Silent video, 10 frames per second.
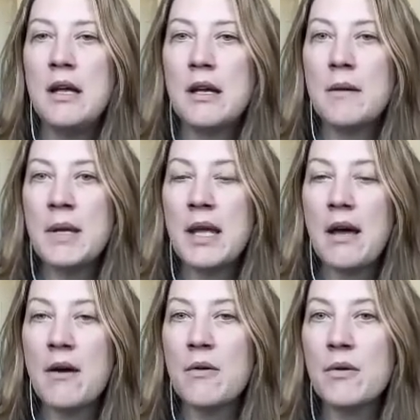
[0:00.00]
coming
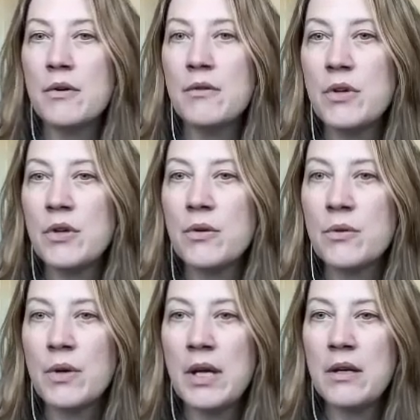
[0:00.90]
out of
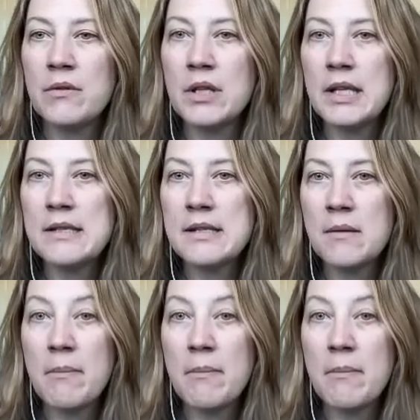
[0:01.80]
you and releasing